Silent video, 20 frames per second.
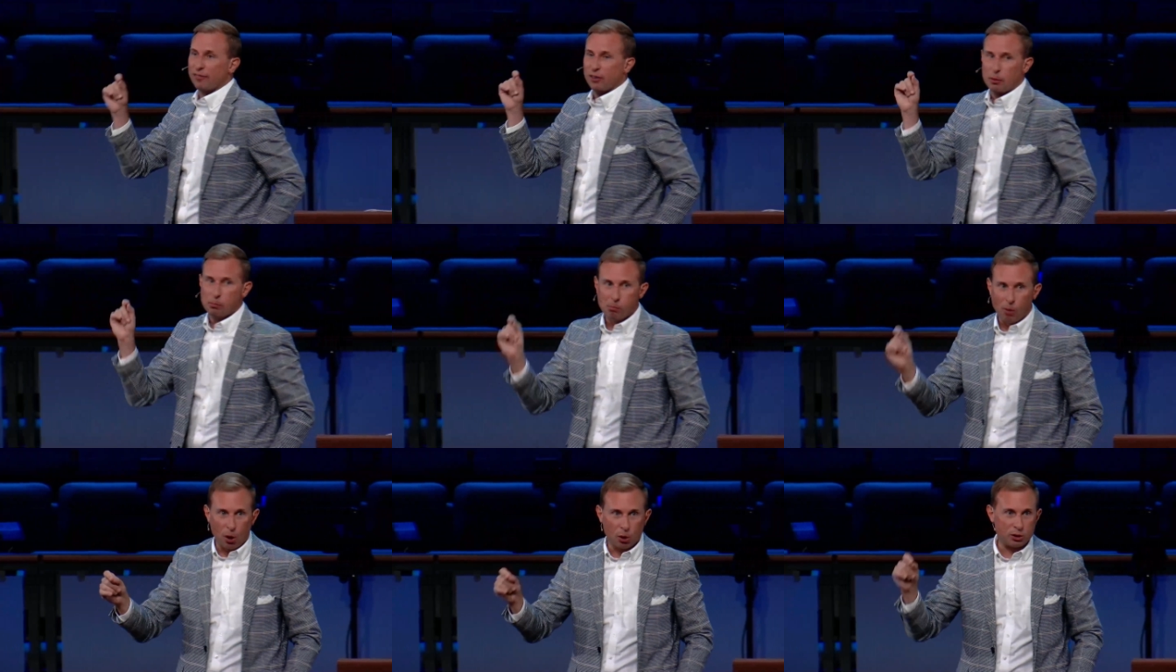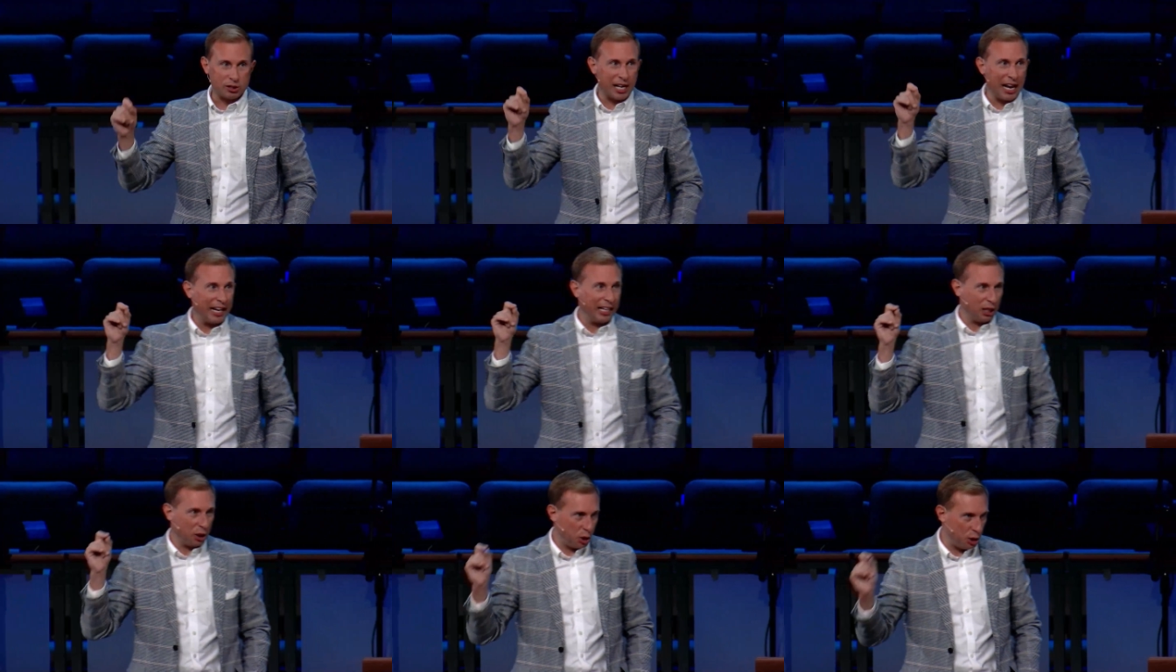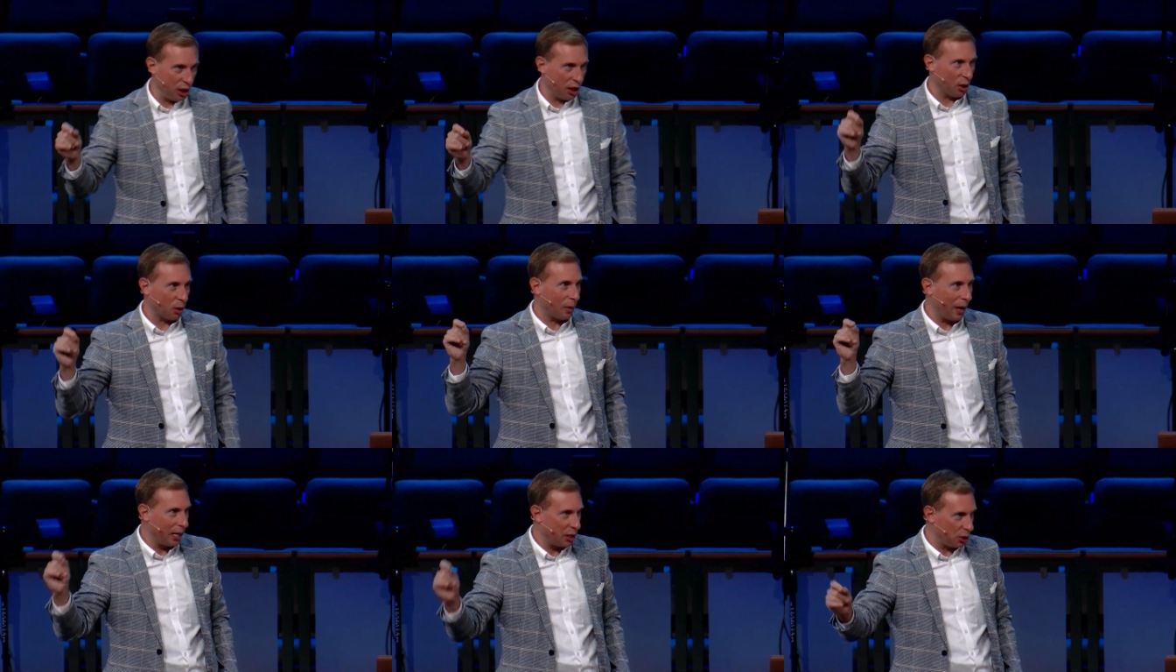a multi
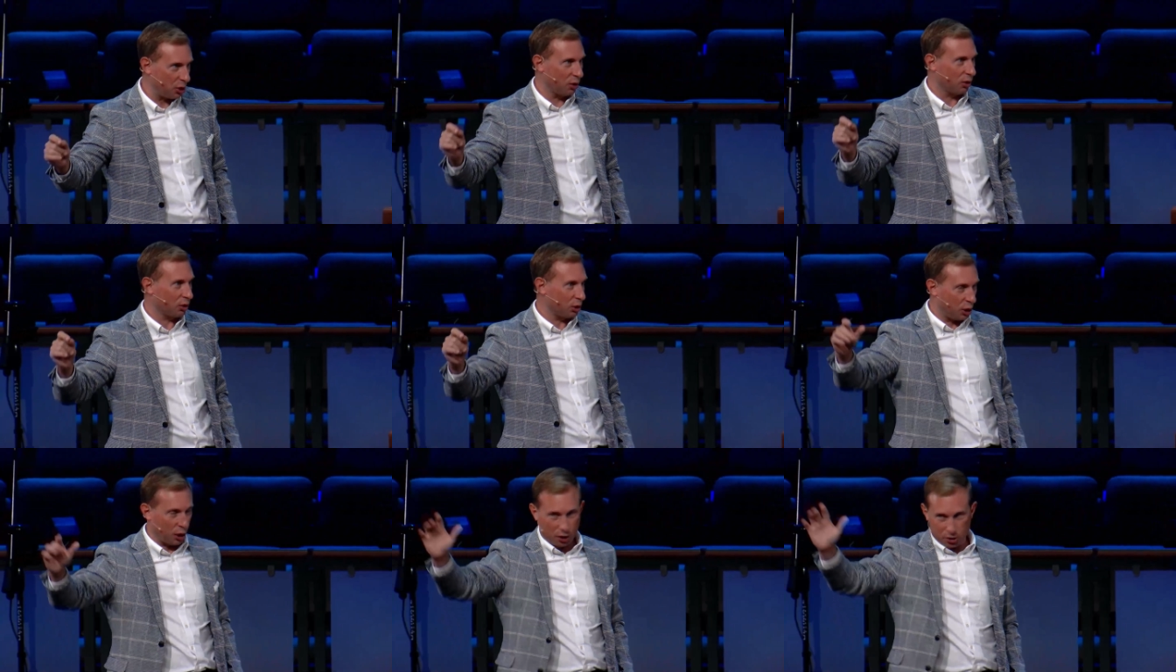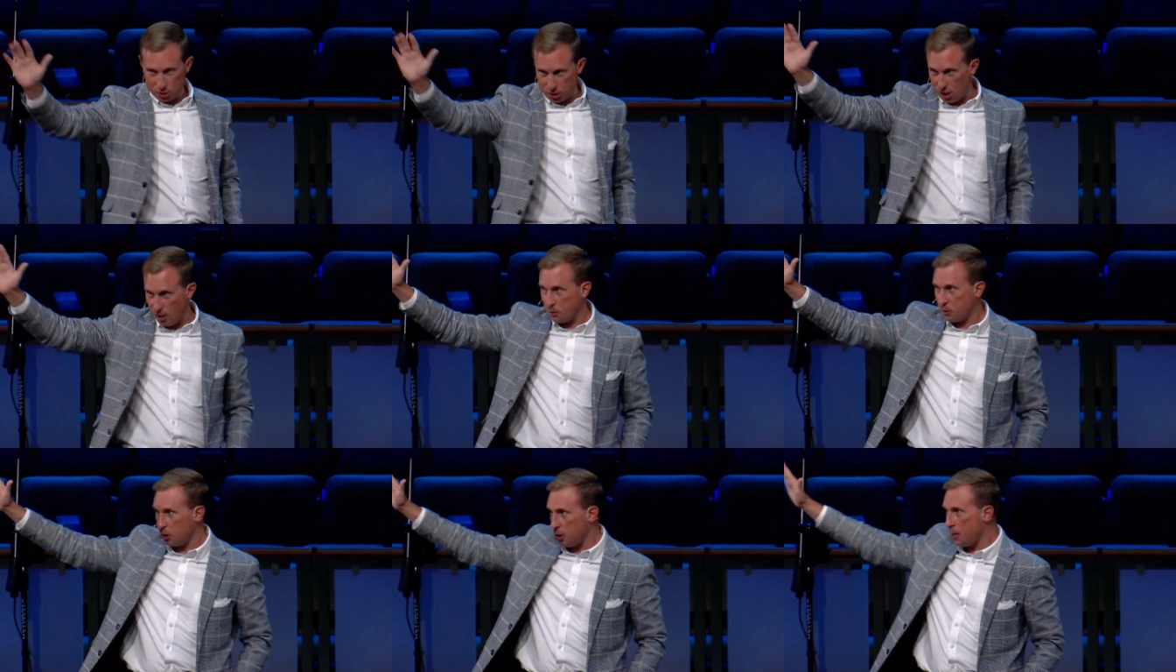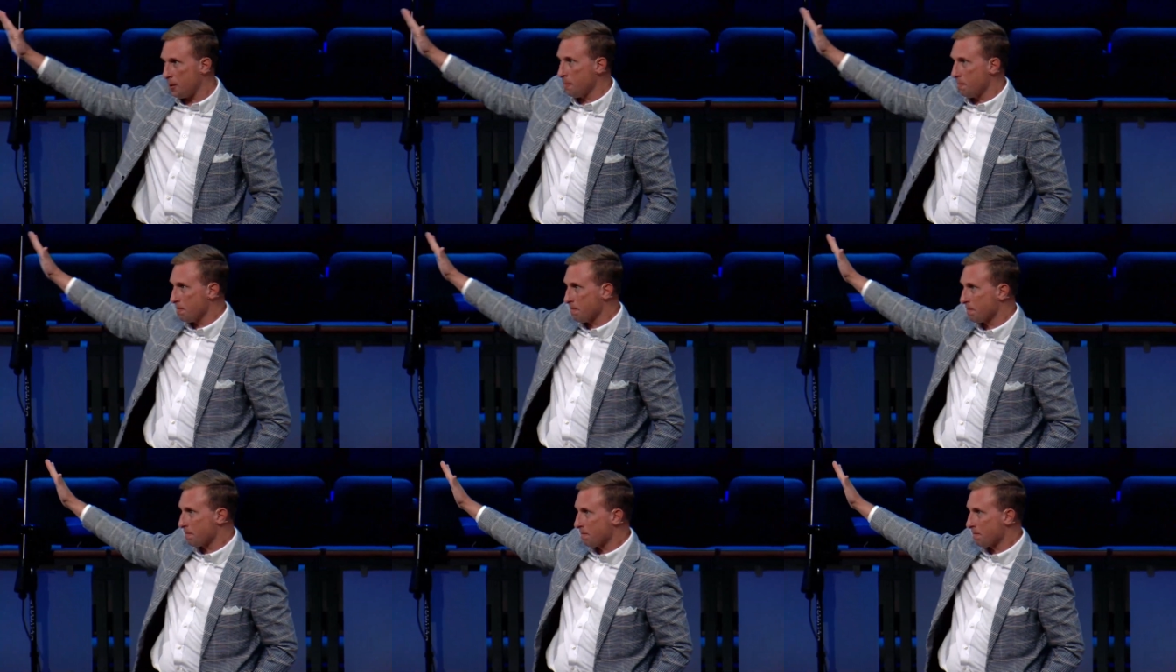generational church, don't you?